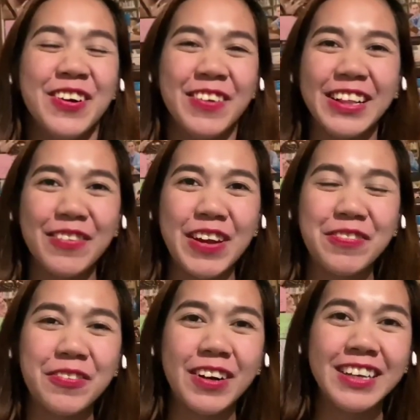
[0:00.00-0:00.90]
Welcome
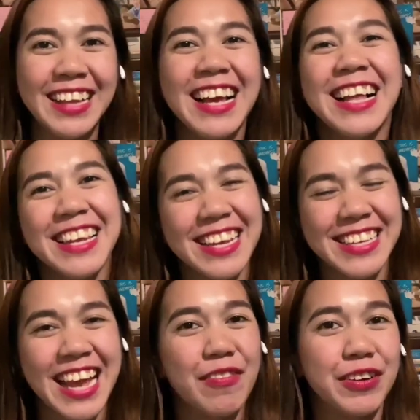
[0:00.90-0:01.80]
everyone. Let
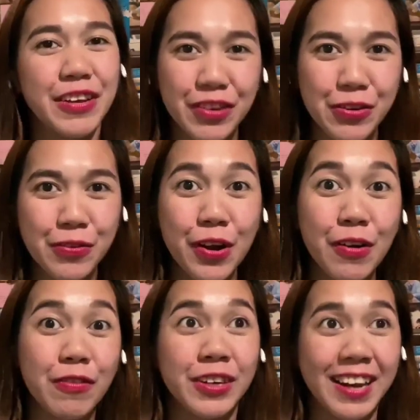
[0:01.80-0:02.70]
us have a review
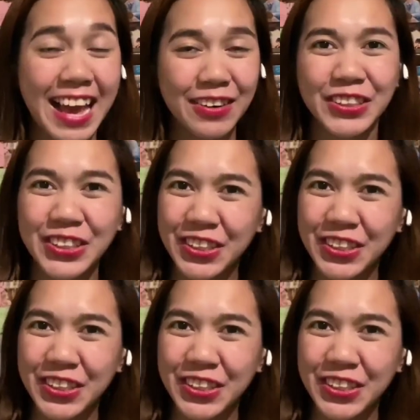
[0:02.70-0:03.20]
for the language